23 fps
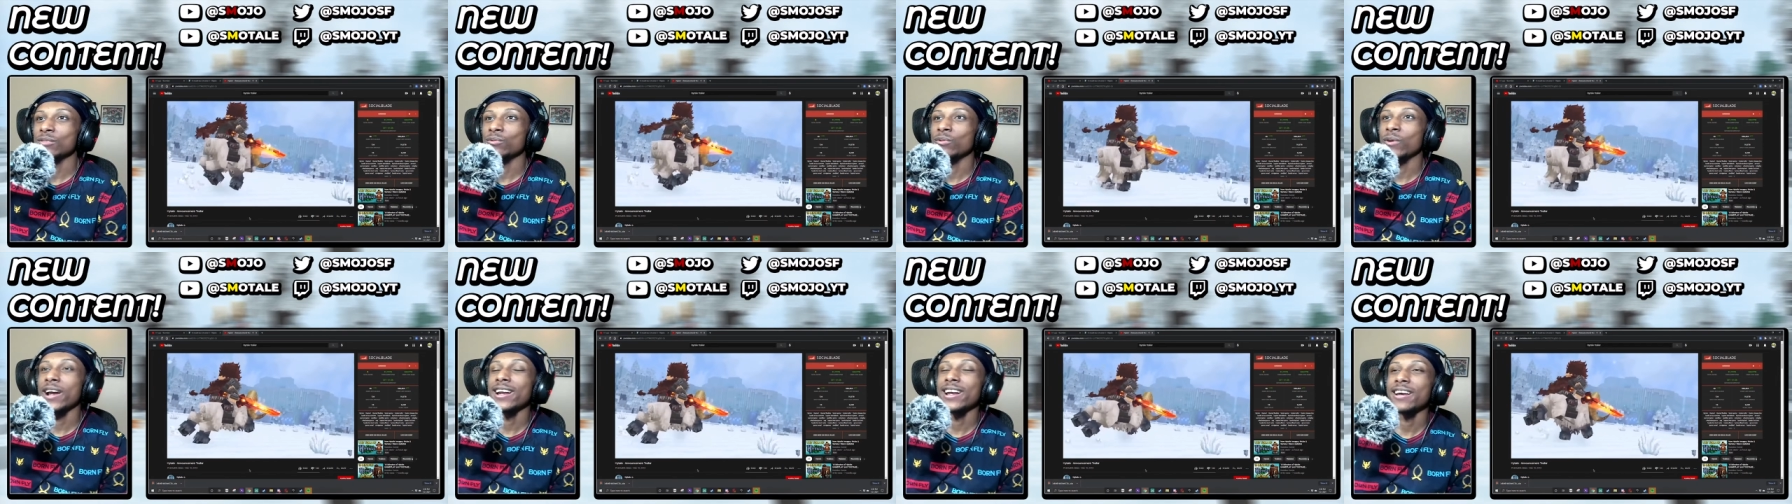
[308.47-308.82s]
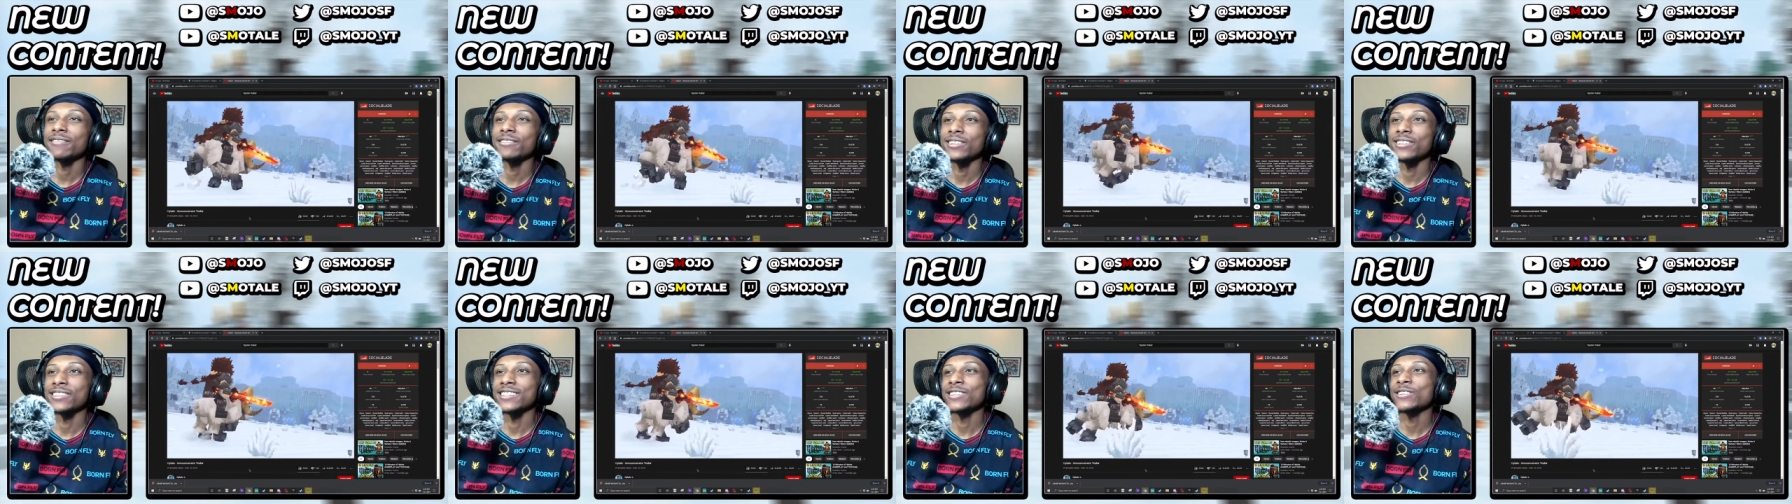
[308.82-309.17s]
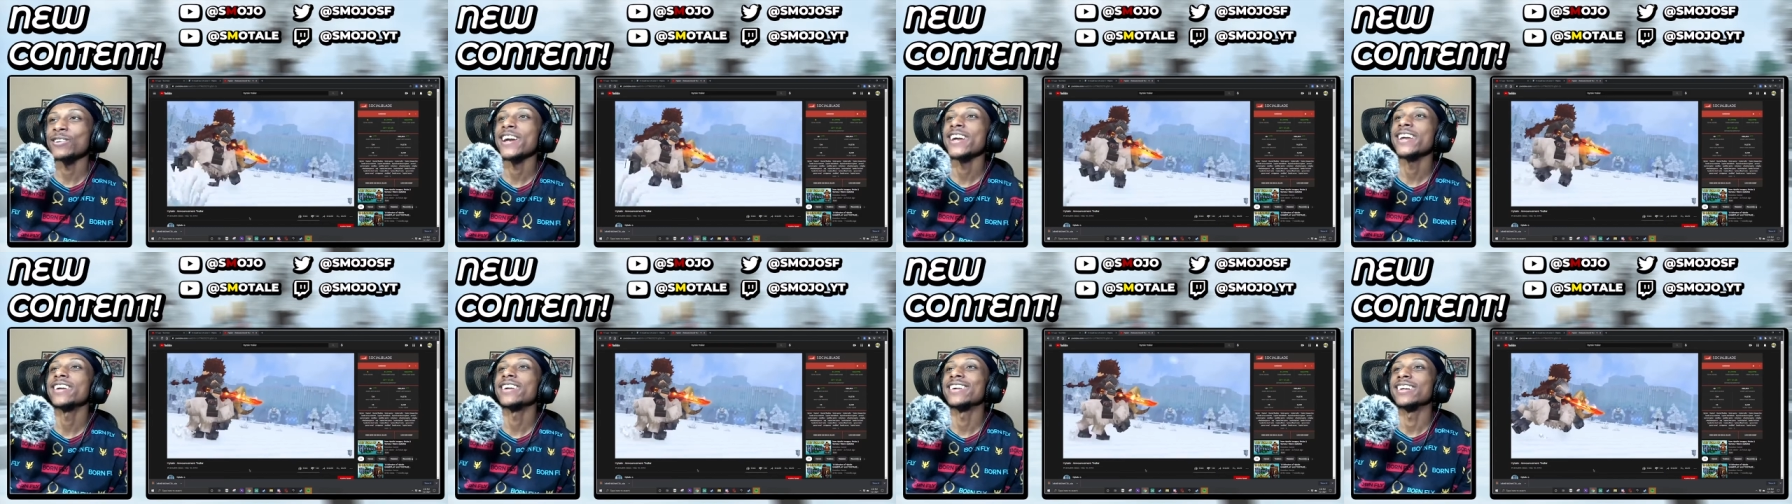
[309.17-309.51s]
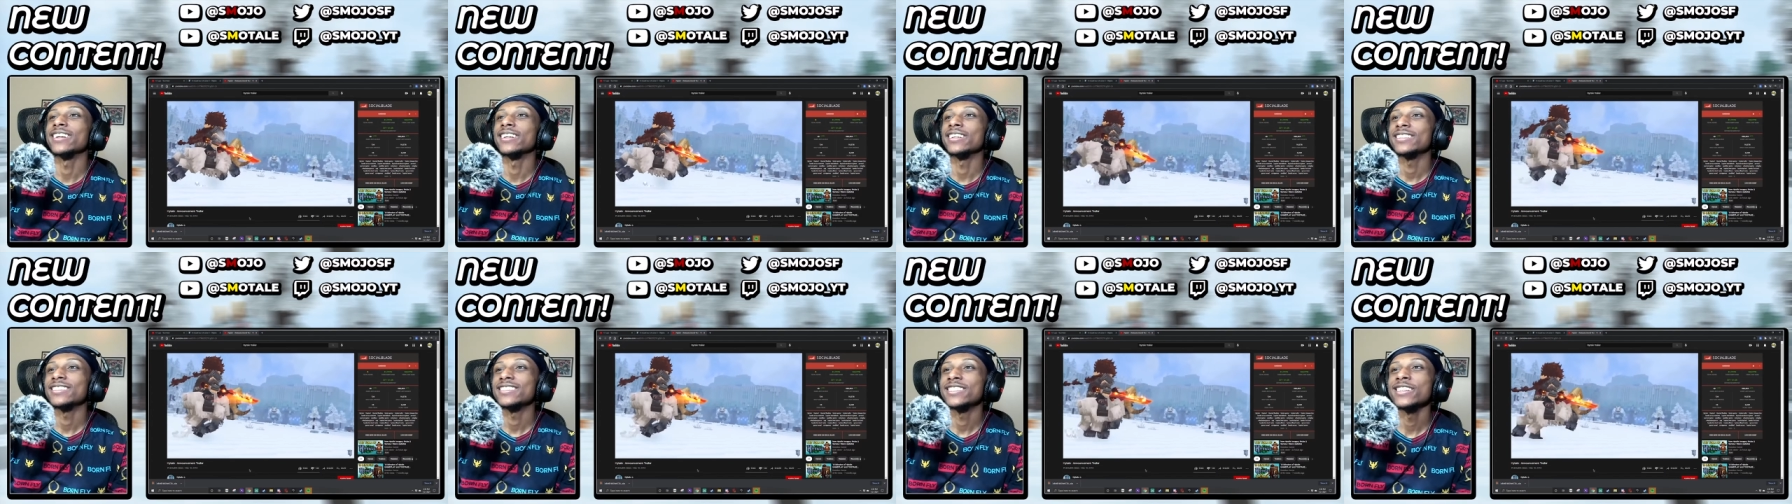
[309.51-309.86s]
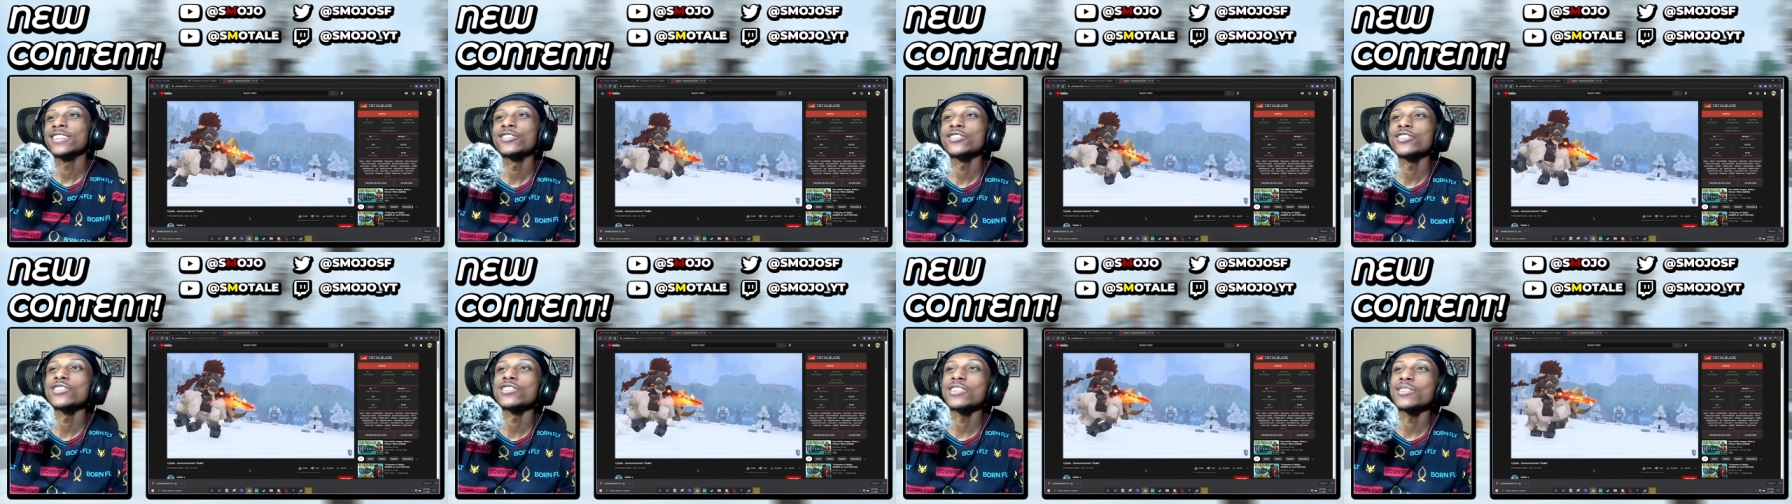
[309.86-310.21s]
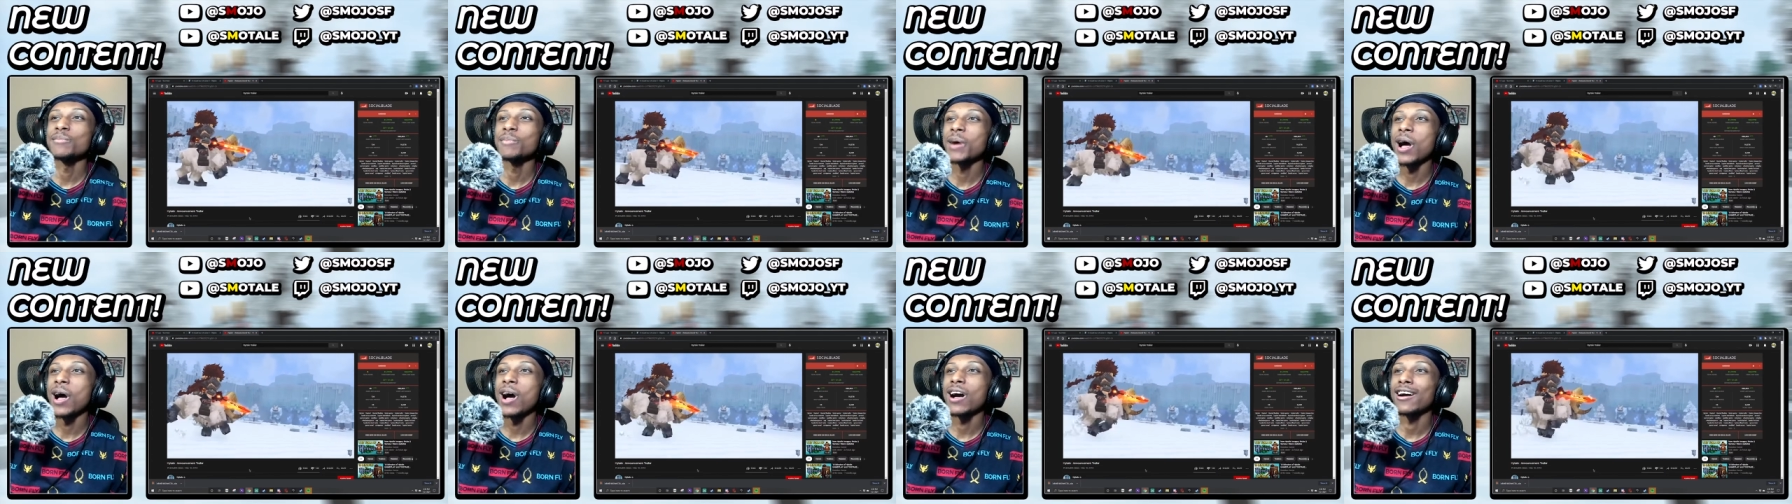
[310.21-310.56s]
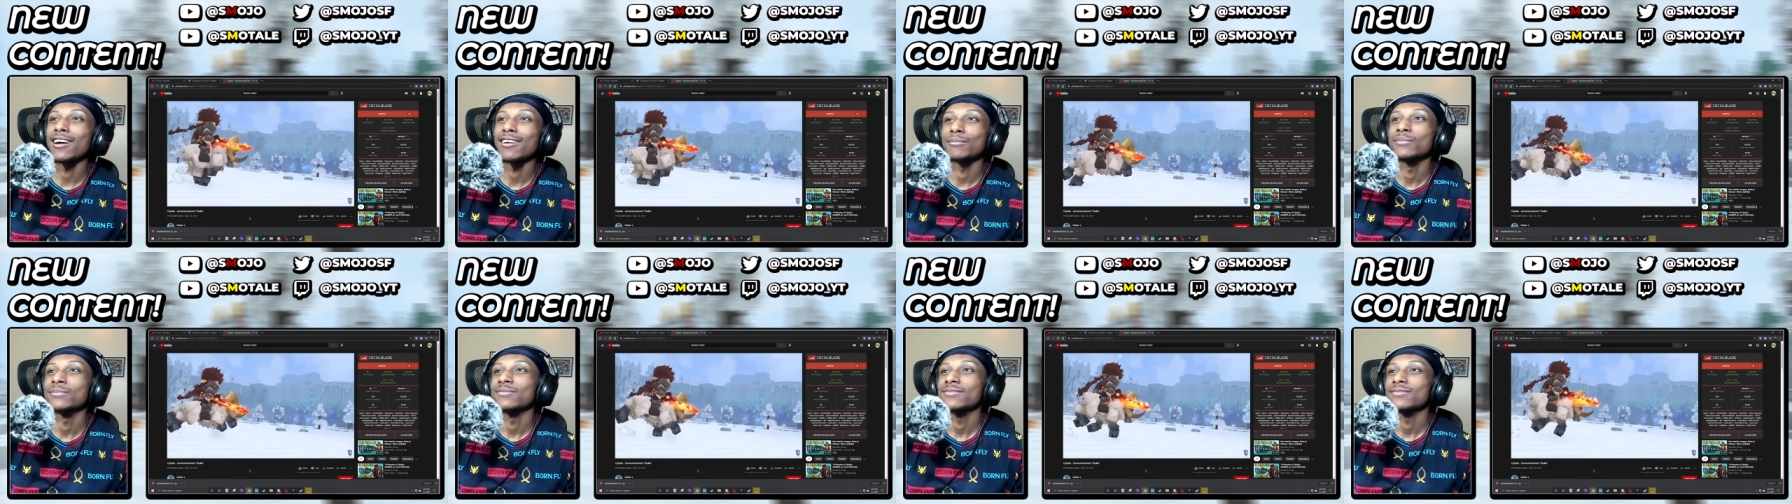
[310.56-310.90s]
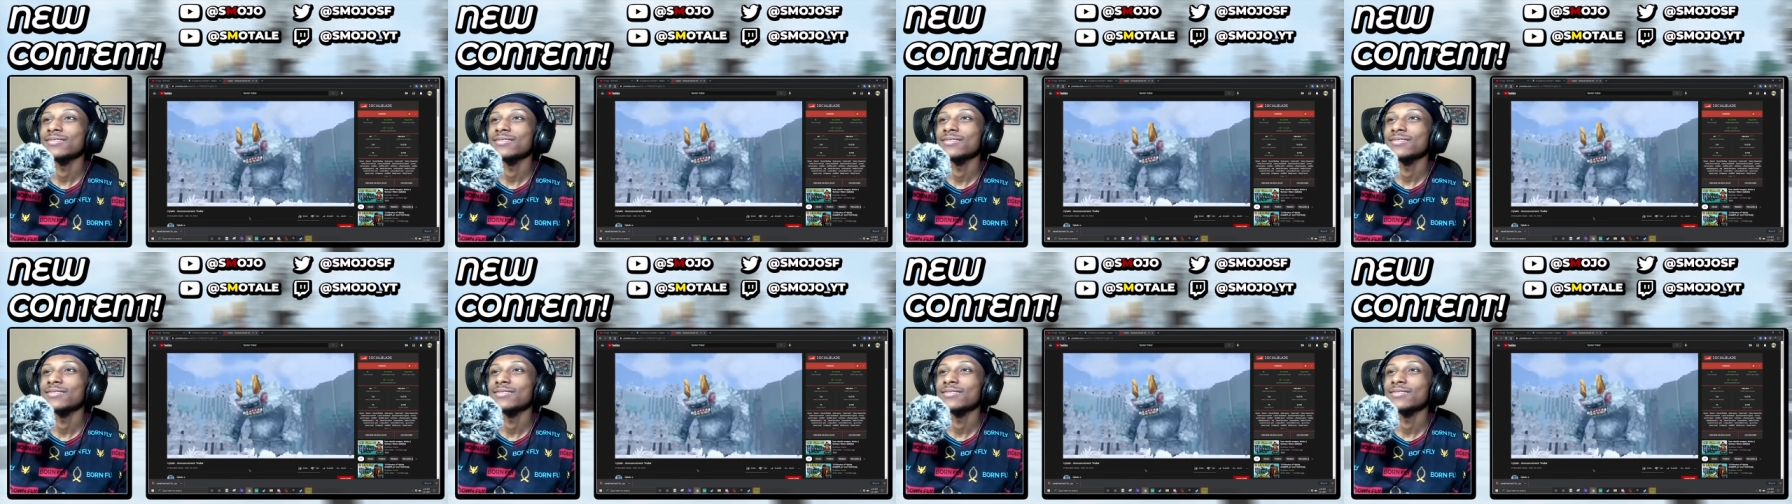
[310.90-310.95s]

right after, right here. This is the mob.